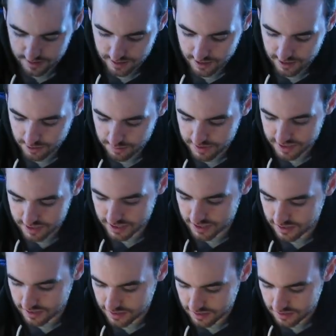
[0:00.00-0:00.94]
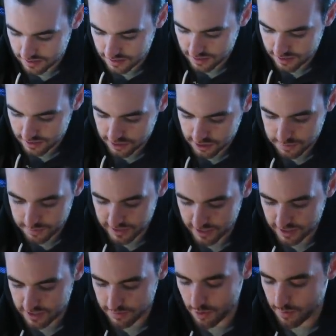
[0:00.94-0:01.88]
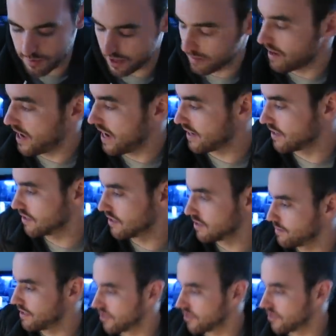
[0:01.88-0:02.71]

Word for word: None of your business. Just because I'm opening a package doesn't